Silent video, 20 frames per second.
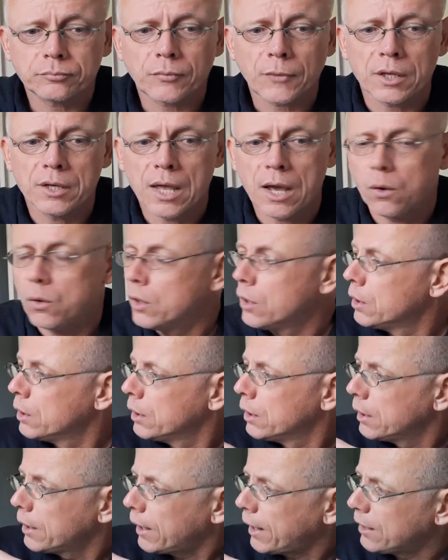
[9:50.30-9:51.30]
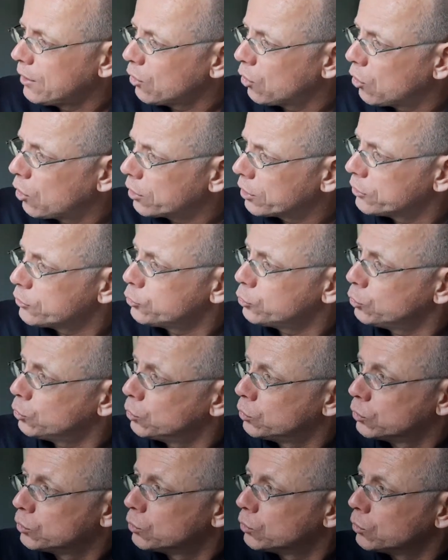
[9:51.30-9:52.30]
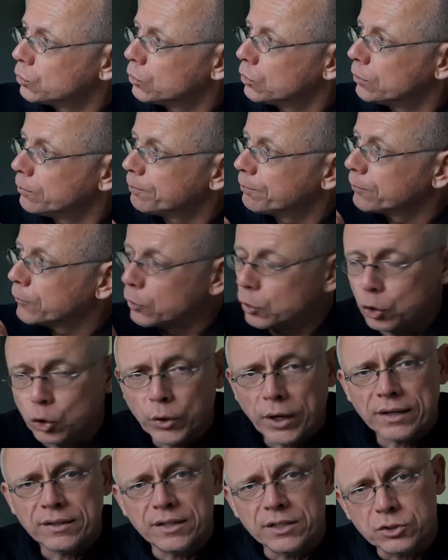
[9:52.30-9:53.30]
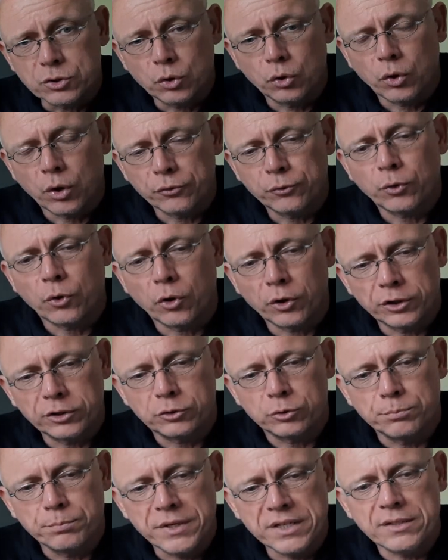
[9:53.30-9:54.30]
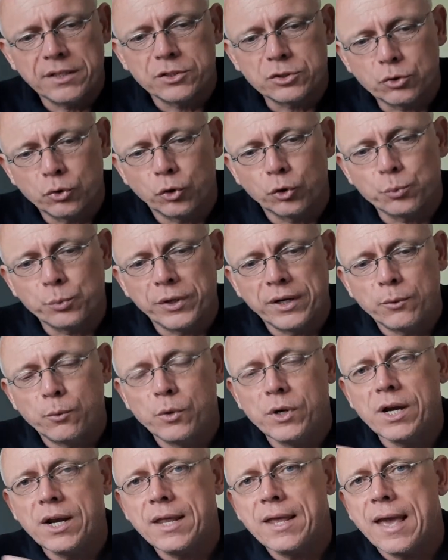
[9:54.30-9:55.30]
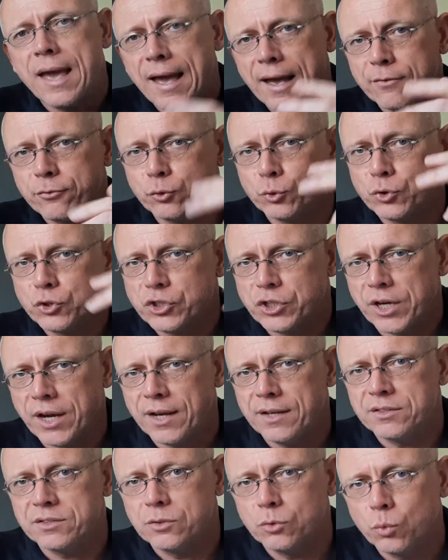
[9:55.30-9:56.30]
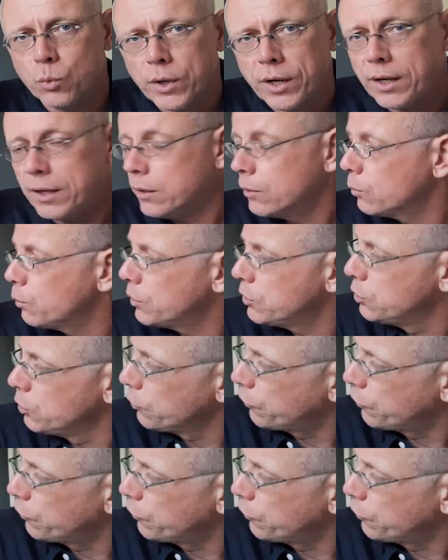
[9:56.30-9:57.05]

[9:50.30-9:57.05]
Now, in order to look at these goals, in order to meet these goals, we really have to change the way we do